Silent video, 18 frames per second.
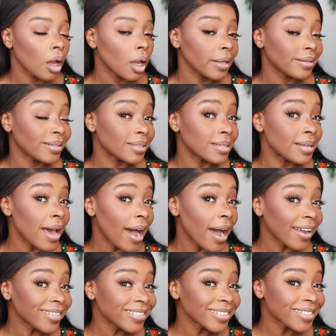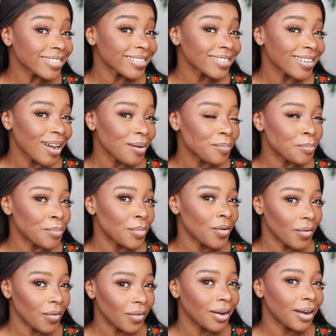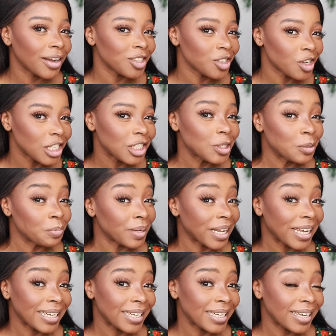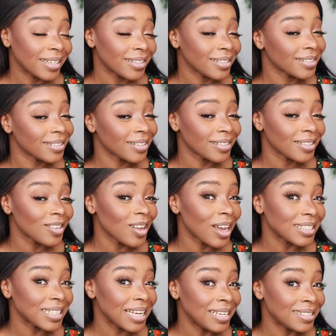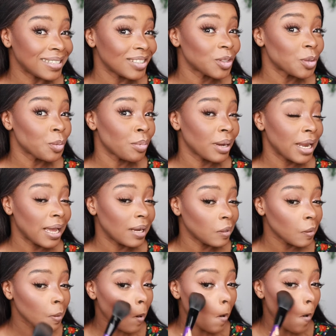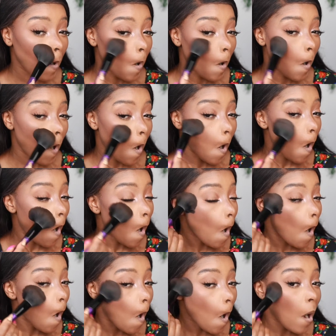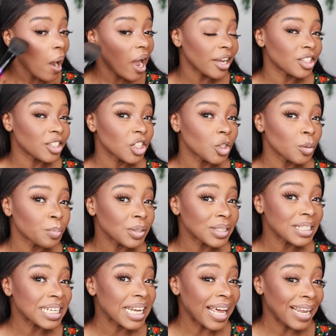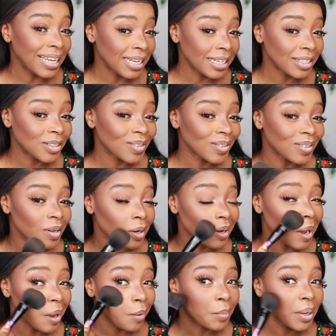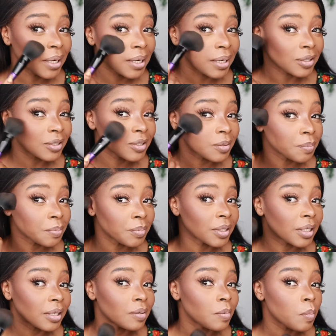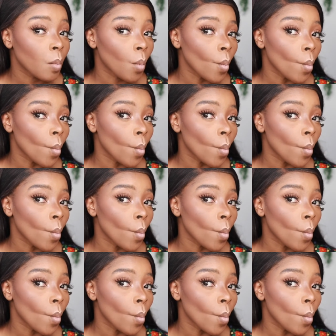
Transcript: It's nice, but you need to blend it. So it's not easy to blend. And you need to put in a little, not like me that just put in.